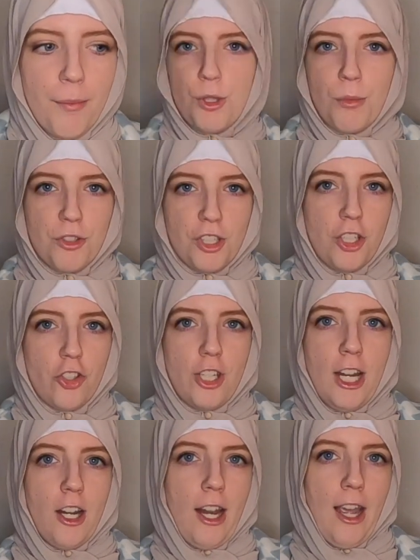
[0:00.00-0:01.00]
So I'm just going to
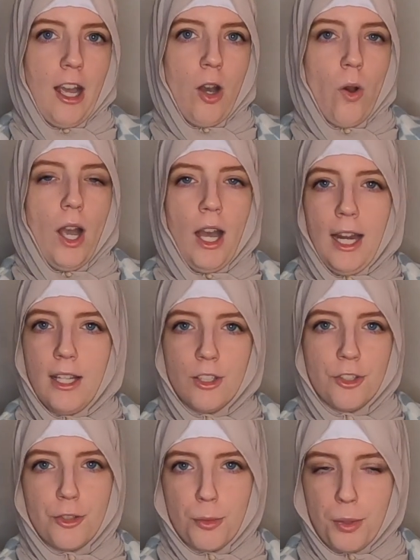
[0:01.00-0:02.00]
share how I
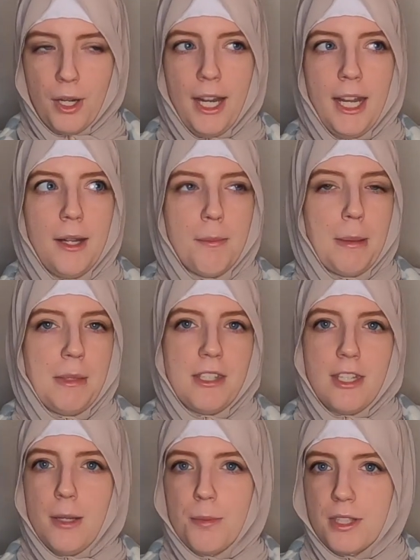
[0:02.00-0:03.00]
learned to pray, maybe
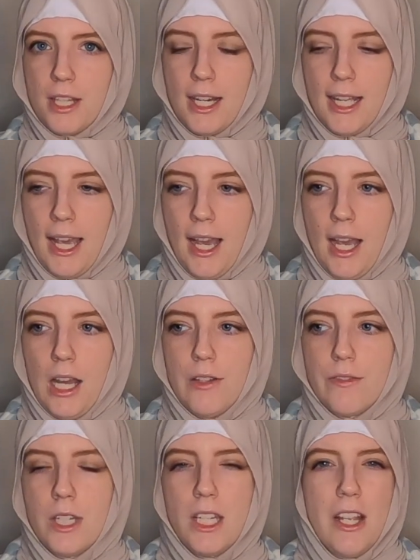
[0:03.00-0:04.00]
tips that I
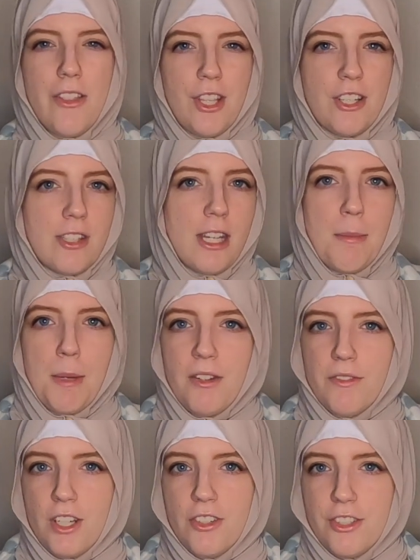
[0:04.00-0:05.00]
have, things that I might
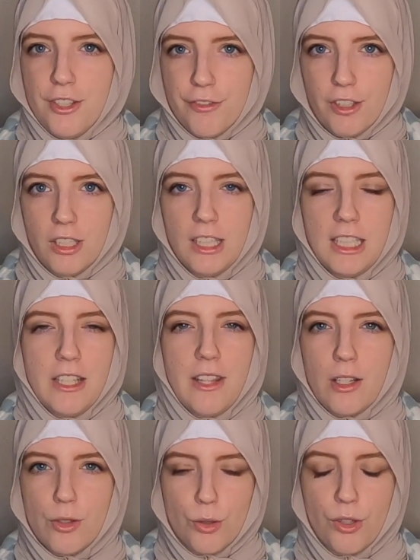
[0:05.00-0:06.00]
have done differently,
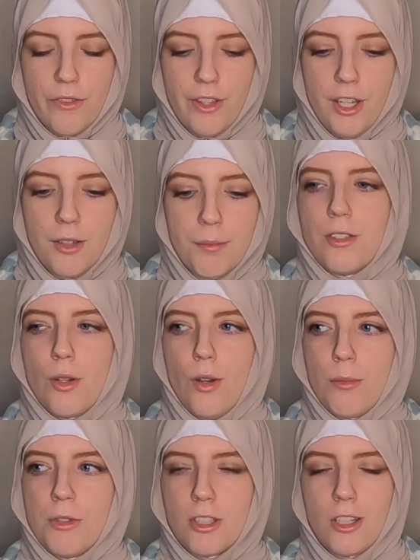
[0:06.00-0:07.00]
that sort of thing. So
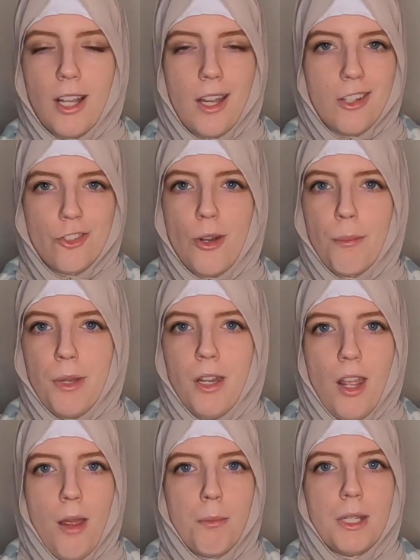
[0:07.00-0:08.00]
I'm just going to kind of jump in
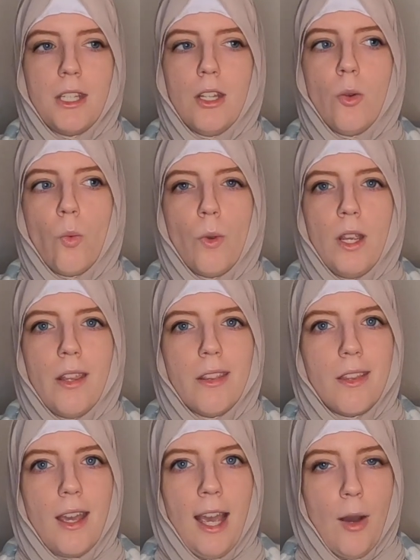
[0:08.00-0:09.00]
and begin
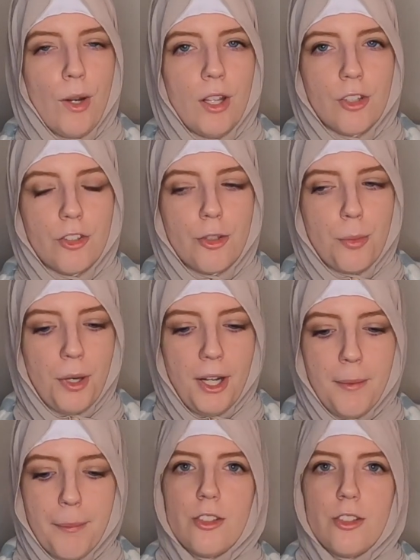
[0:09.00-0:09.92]
with how I learned to pray.